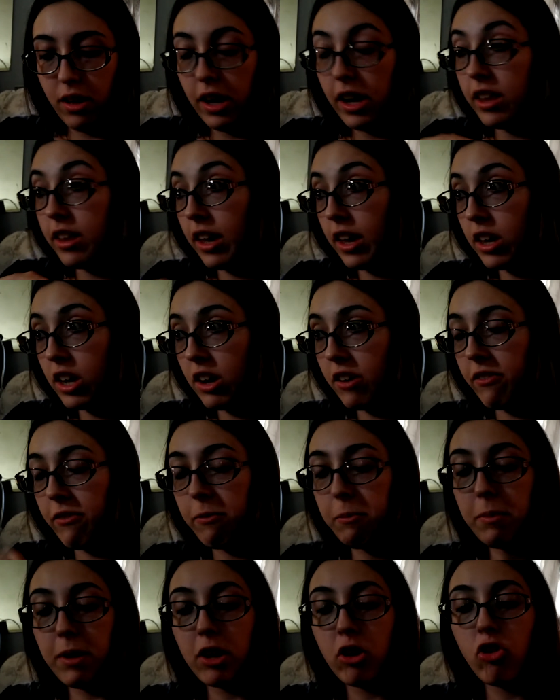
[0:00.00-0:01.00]
and take your
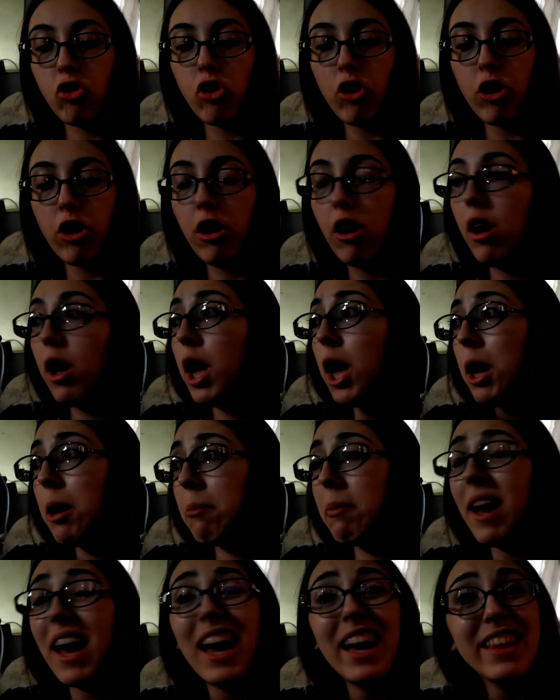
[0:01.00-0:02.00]
picture,
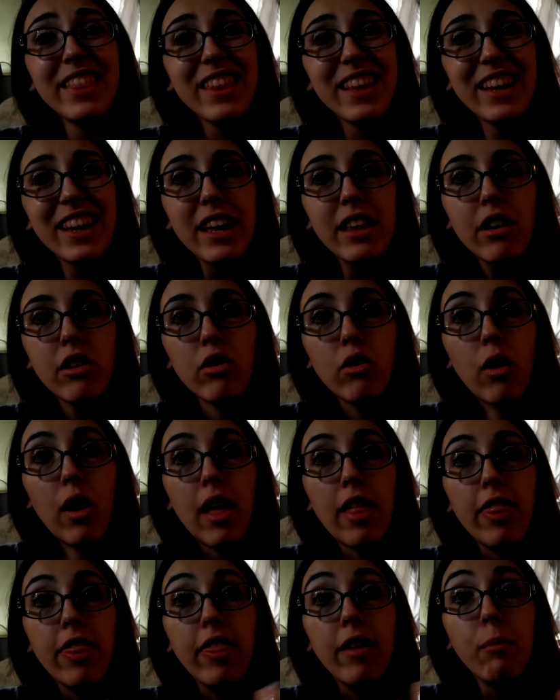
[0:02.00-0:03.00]
but I think I know
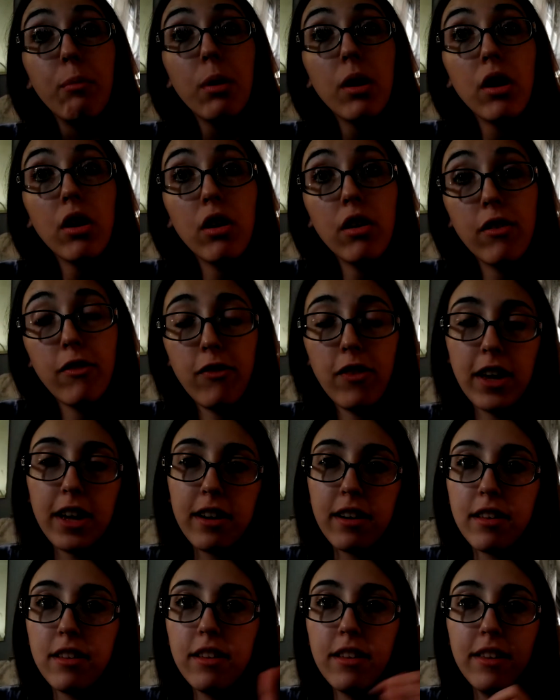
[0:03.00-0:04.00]
the
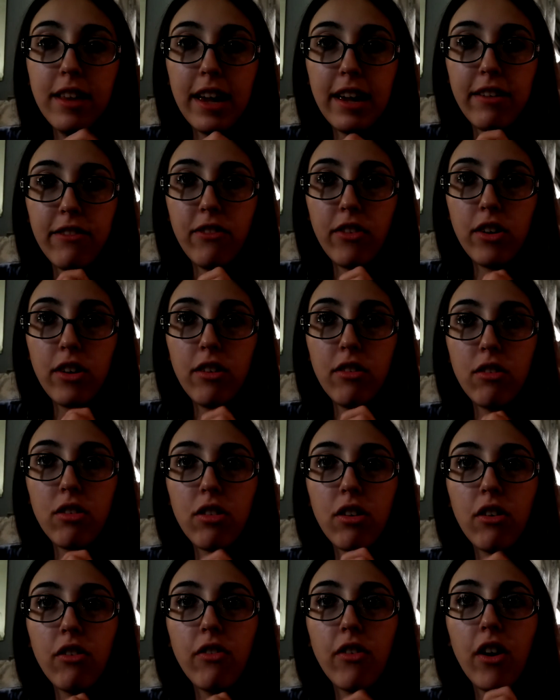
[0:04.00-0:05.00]
perfect date for you
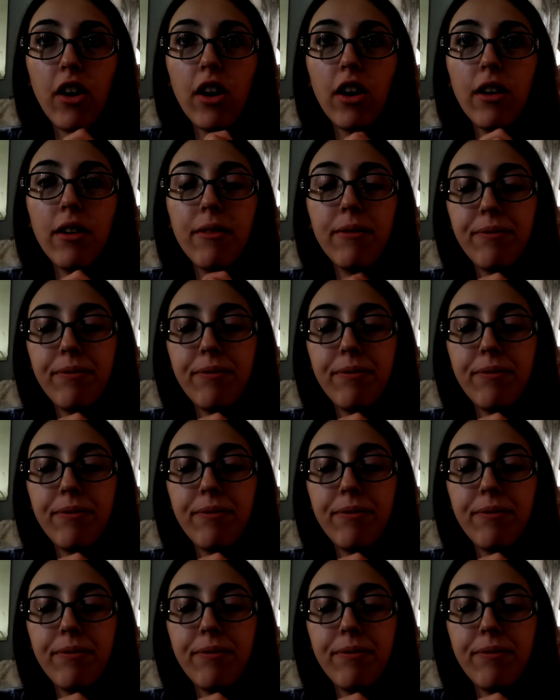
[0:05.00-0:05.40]
so far.